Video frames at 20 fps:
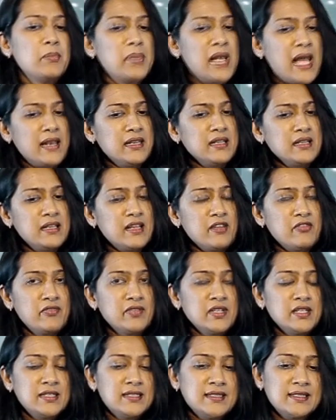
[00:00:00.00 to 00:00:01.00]
Plan a
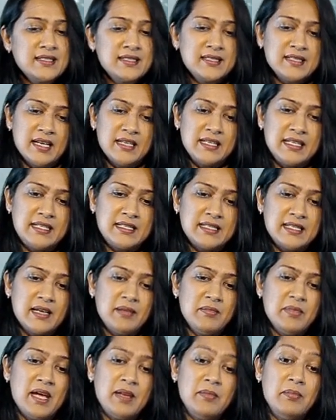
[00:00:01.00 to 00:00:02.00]
definite study
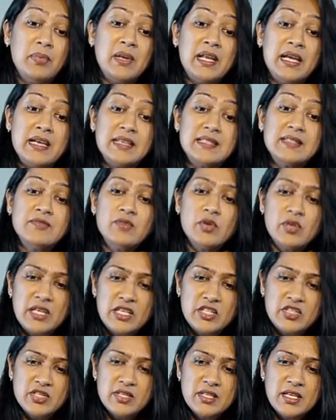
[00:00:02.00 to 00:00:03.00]
time and place for
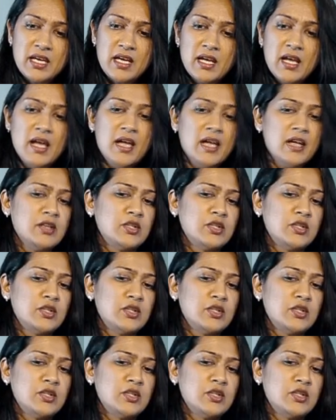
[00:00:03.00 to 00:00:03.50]
each day.